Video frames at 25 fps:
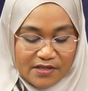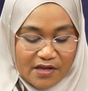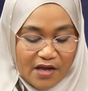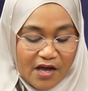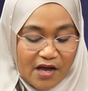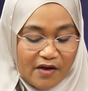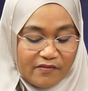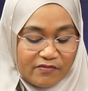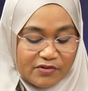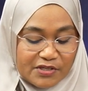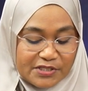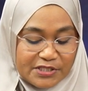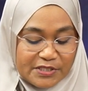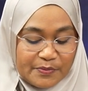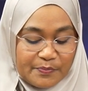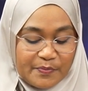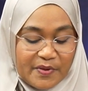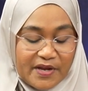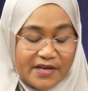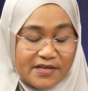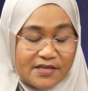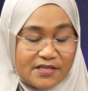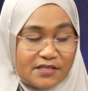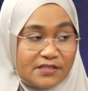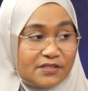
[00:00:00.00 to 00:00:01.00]
our
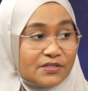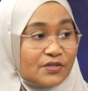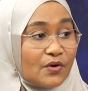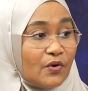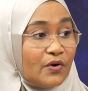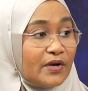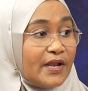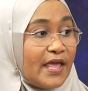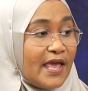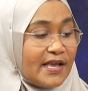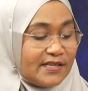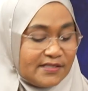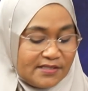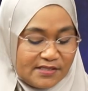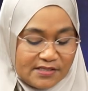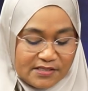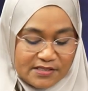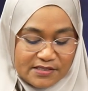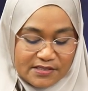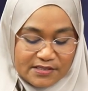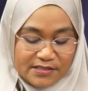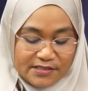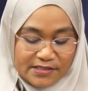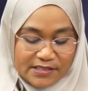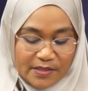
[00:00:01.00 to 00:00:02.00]
dependence on
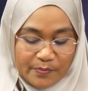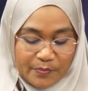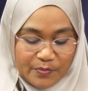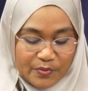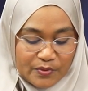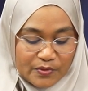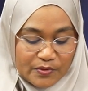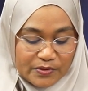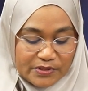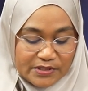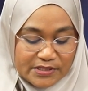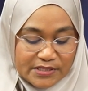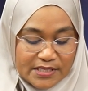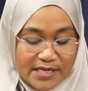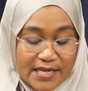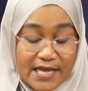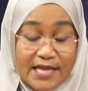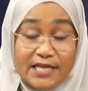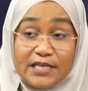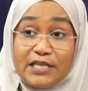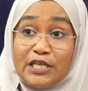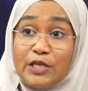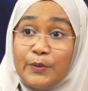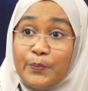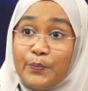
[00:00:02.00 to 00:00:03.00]
external support
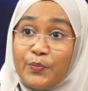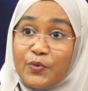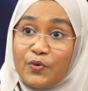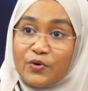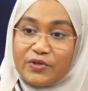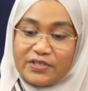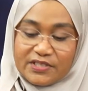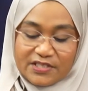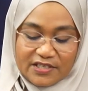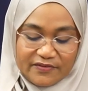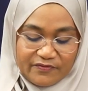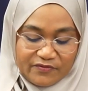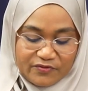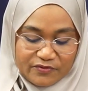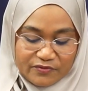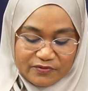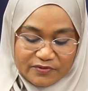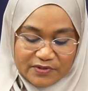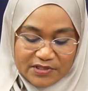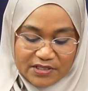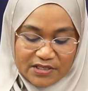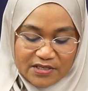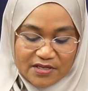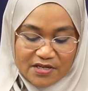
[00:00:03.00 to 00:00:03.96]
and imported food,